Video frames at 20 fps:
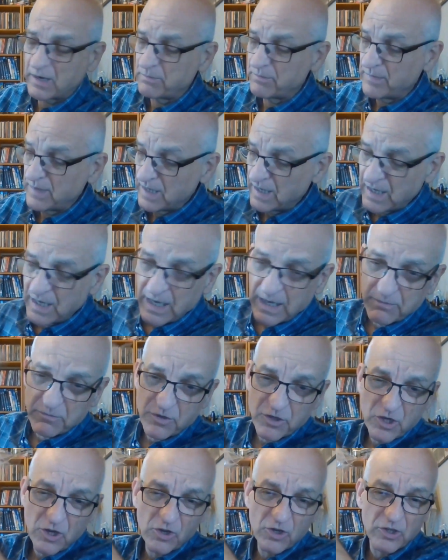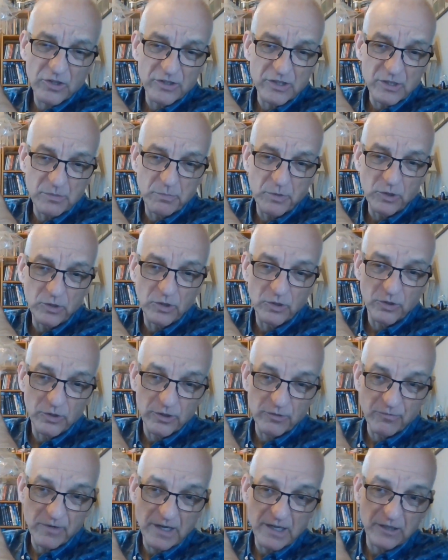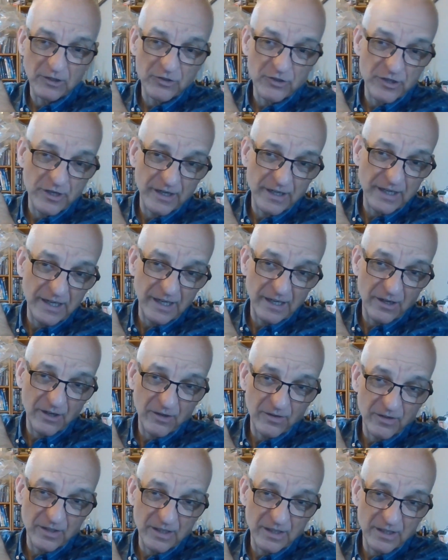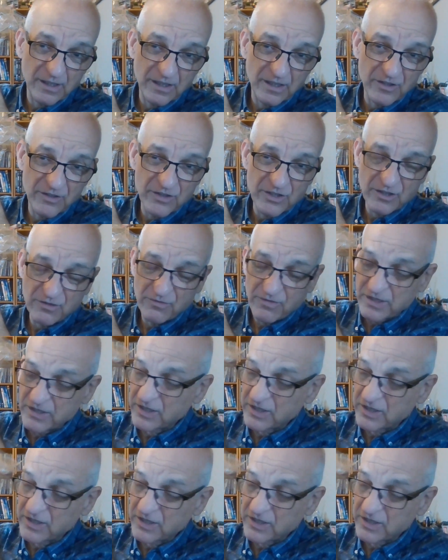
I'm not going to pull all the rail track out because uh, there